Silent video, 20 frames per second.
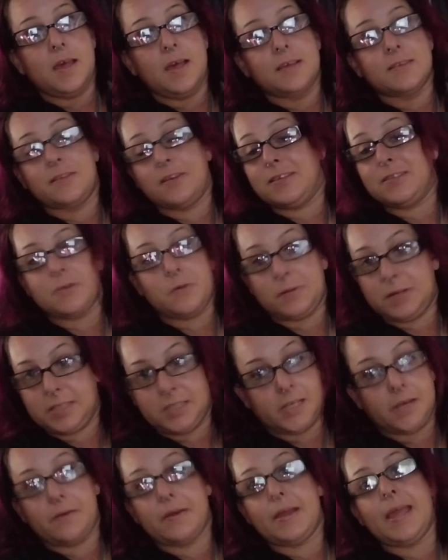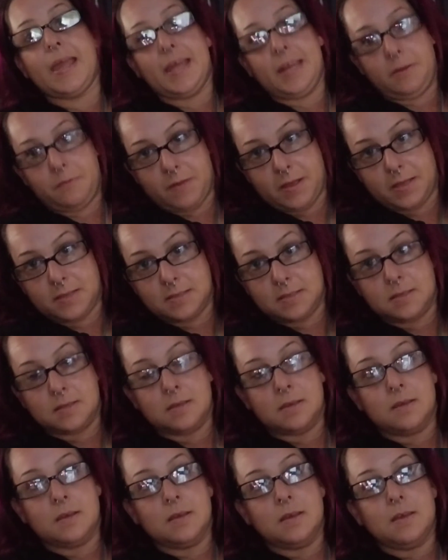So he's going to jail anyways.
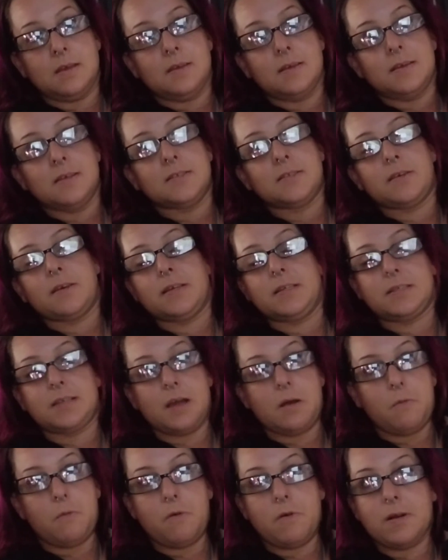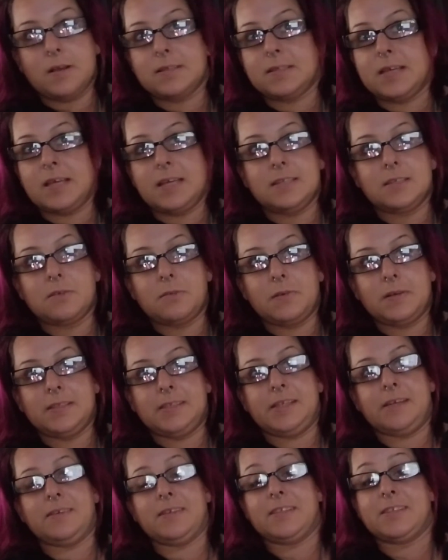So he's got warrants. He's going to
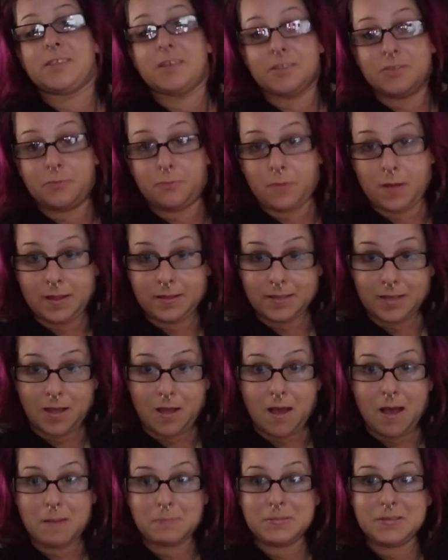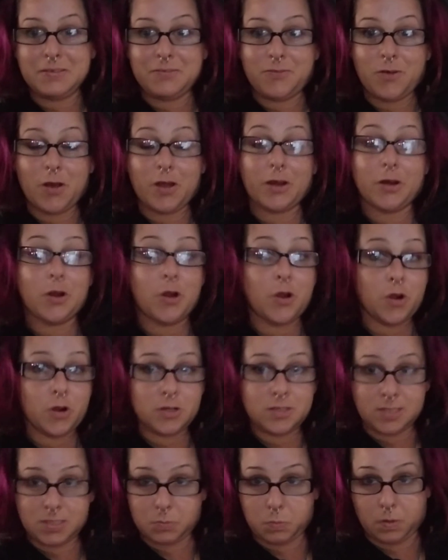jail. He starts fighting the cops. He fucking
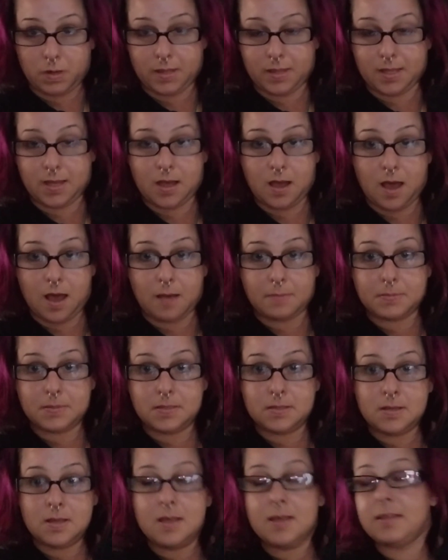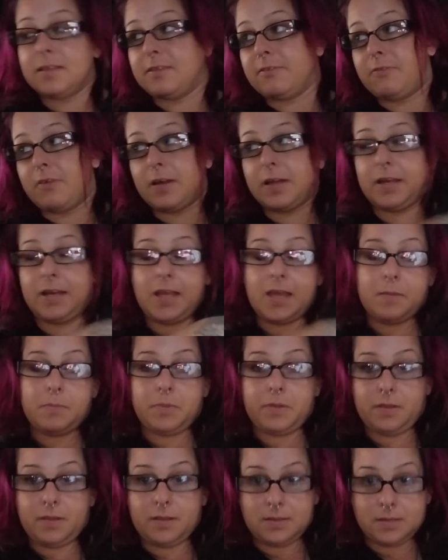hurts one of the cops. The fucking
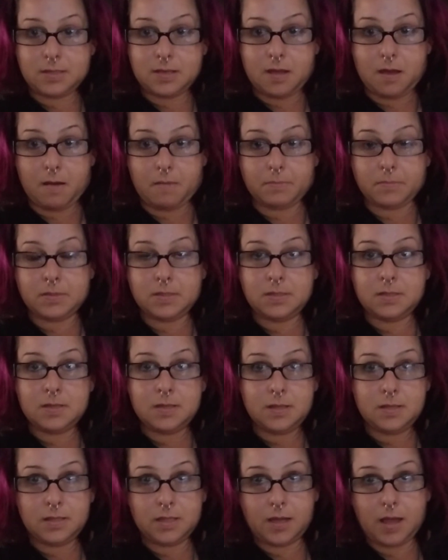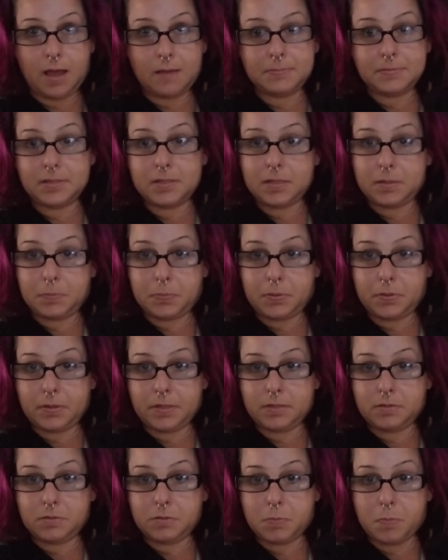ambulance comes. The cops get a
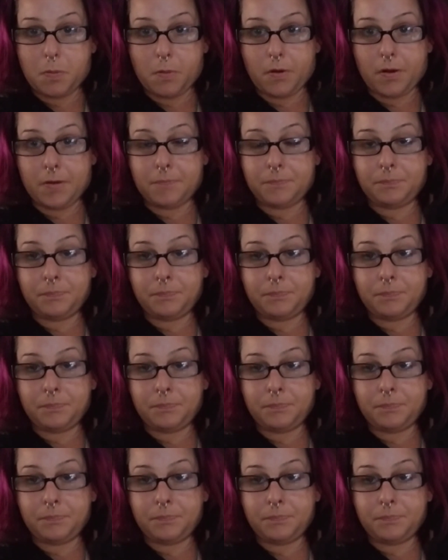police report.